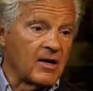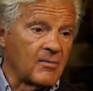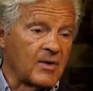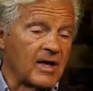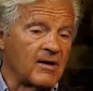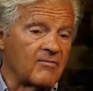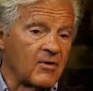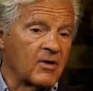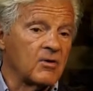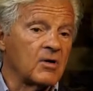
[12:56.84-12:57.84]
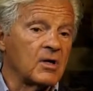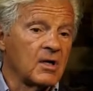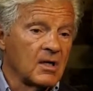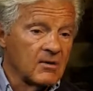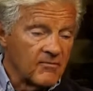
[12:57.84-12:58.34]
And we had a very good
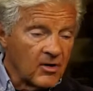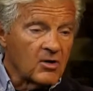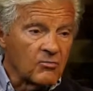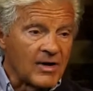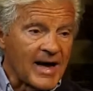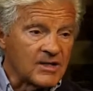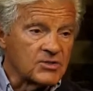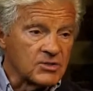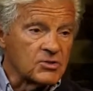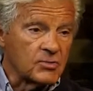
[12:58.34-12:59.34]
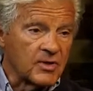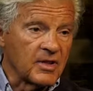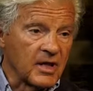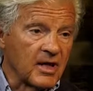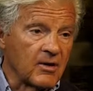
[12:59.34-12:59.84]
reaction to it there.